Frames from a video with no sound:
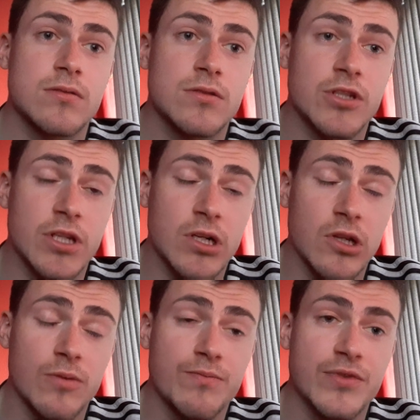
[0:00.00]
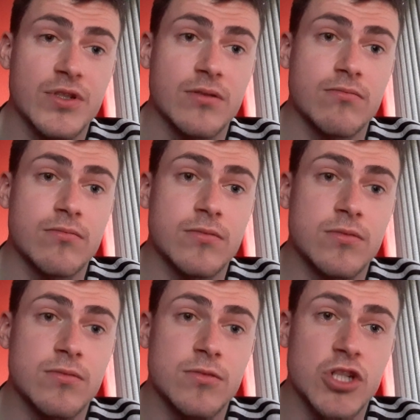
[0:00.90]
to the club's
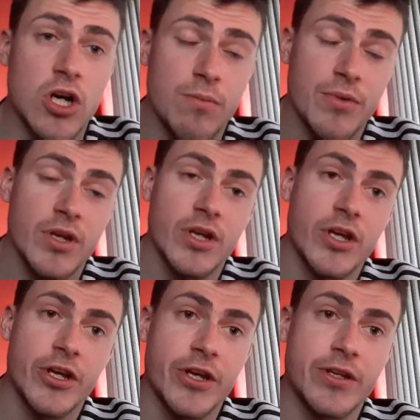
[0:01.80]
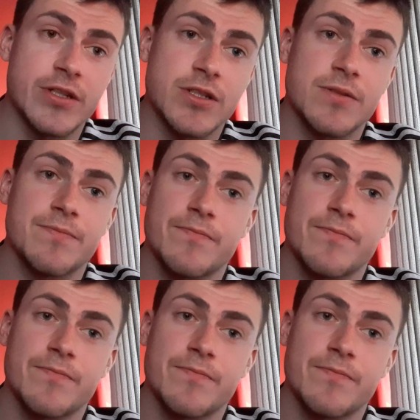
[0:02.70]
top earners.